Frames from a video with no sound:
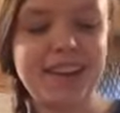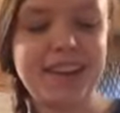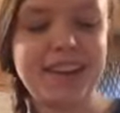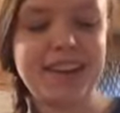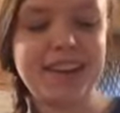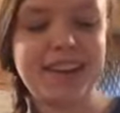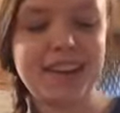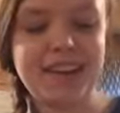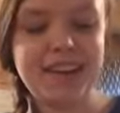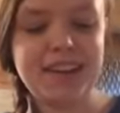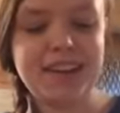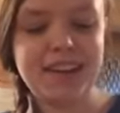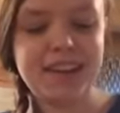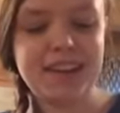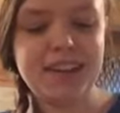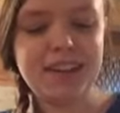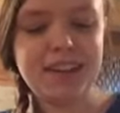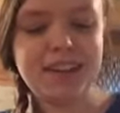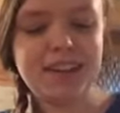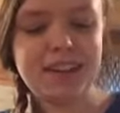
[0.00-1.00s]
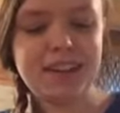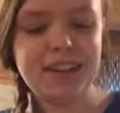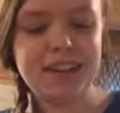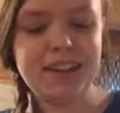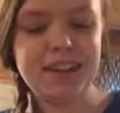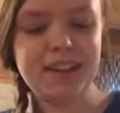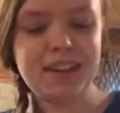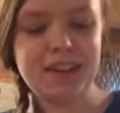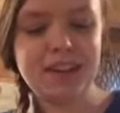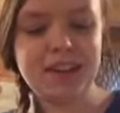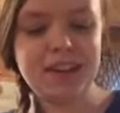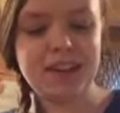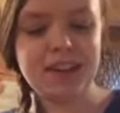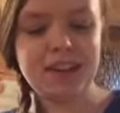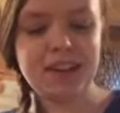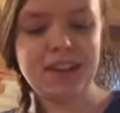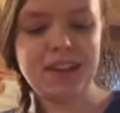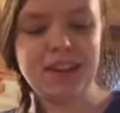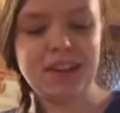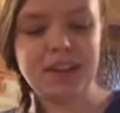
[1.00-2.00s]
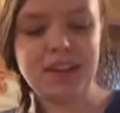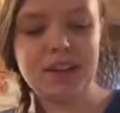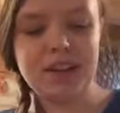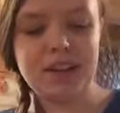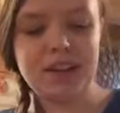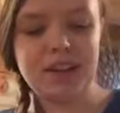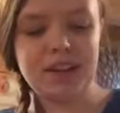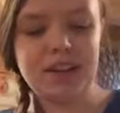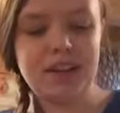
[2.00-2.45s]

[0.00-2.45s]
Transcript: Nobody speaks.